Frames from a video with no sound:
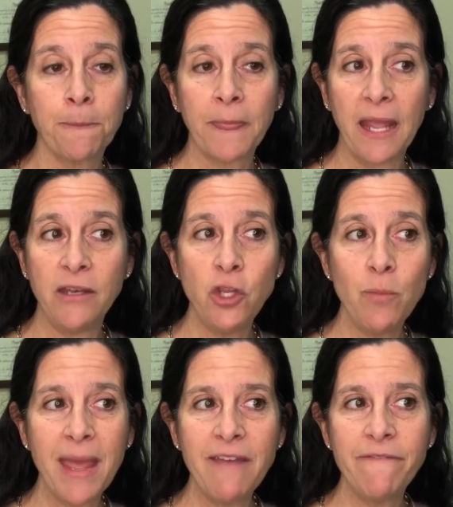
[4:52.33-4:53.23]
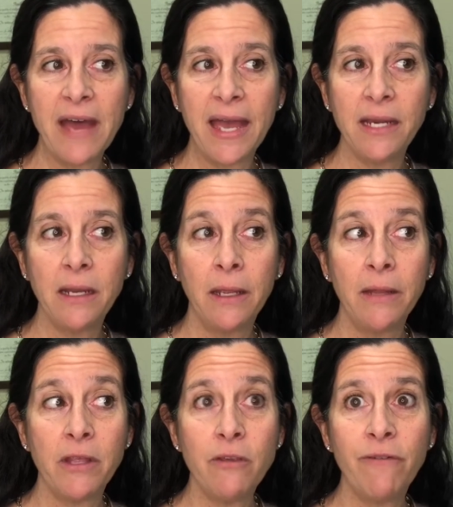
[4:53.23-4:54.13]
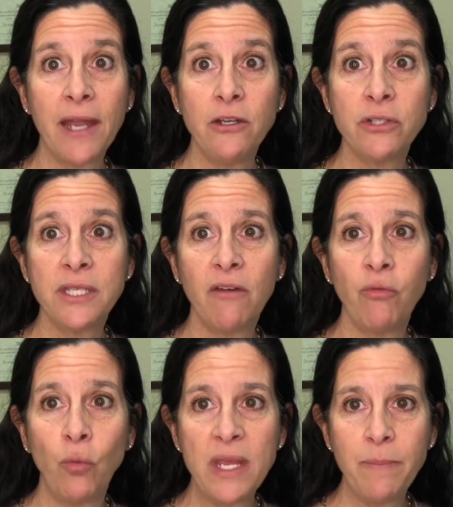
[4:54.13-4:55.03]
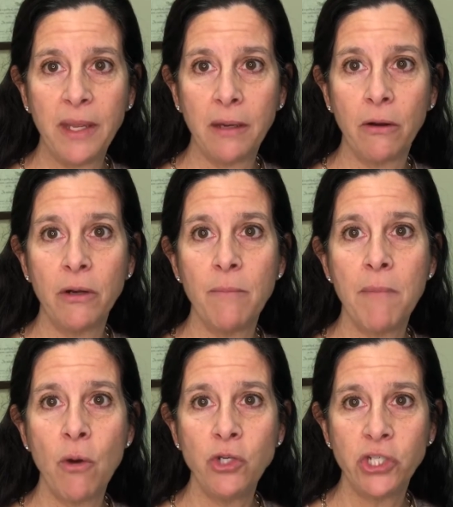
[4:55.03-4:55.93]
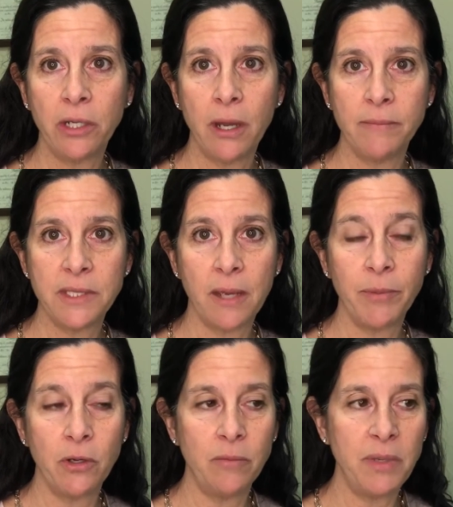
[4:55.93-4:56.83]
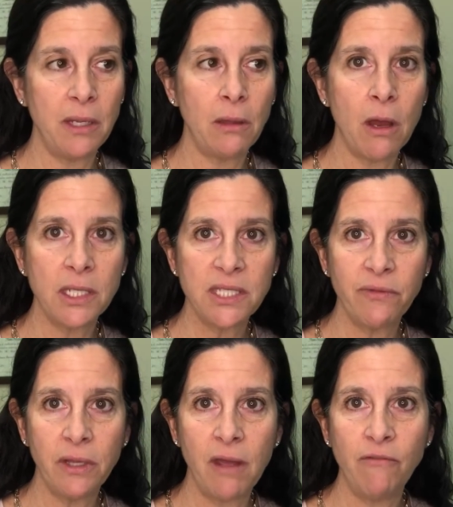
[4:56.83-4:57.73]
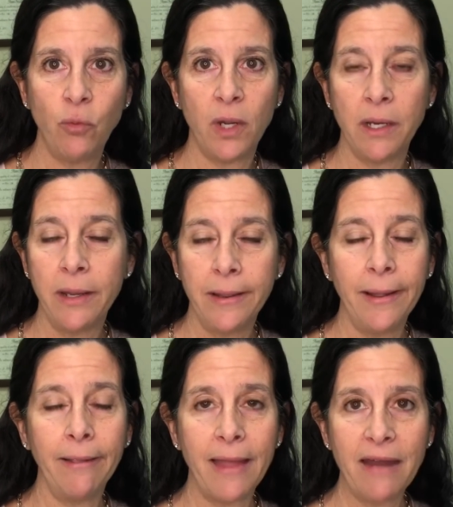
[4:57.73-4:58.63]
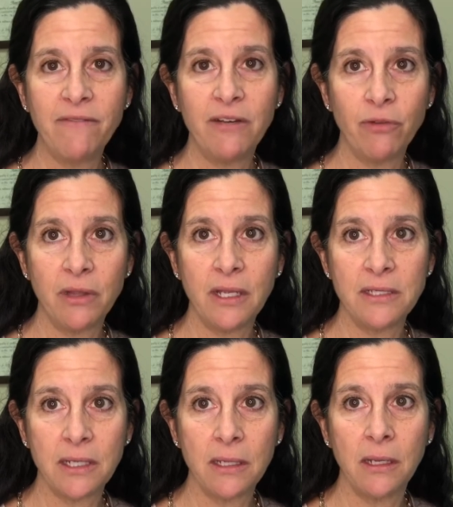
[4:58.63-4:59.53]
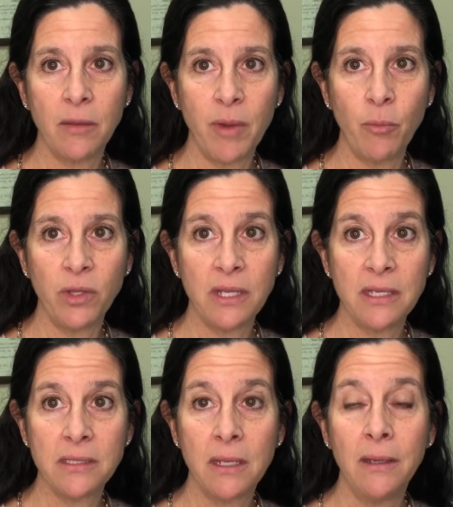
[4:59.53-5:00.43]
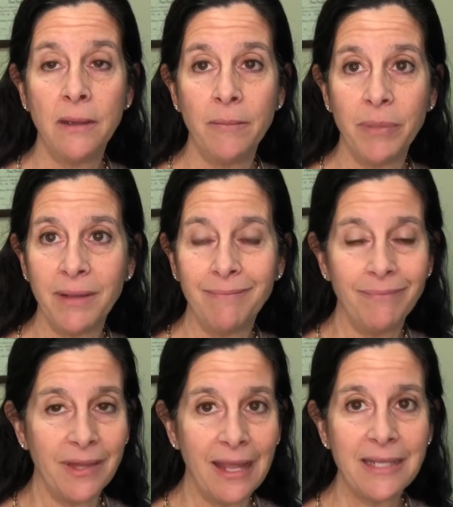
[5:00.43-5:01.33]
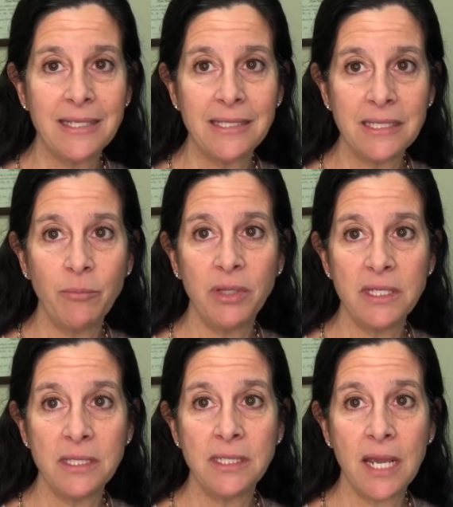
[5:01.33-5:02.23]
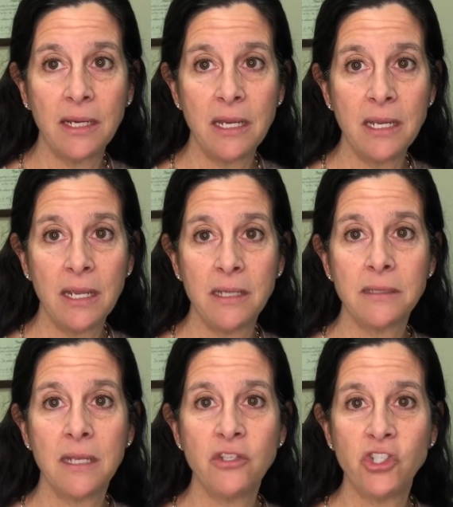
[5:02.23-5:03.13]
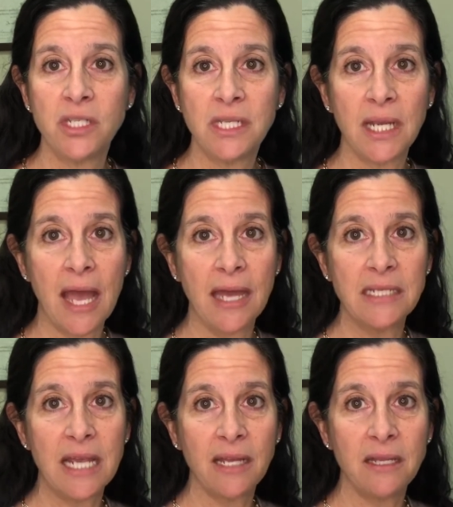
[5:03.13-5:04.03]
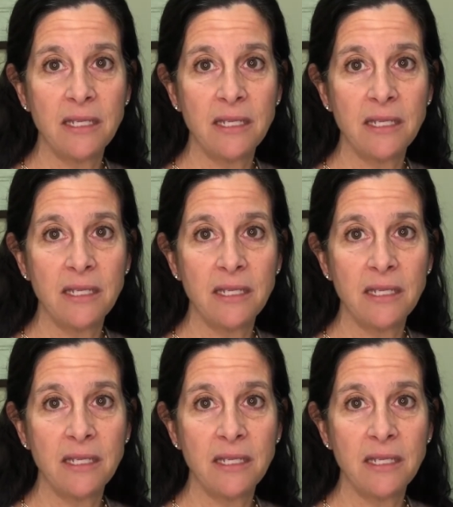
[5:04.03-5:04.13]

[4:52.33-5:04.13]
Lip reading: And you may find that you find yourself weeping, or an emotion comes up. It could be a loss of a loved one. A lot of different things that can come up with these. But that's as simple as the technique is just to contact these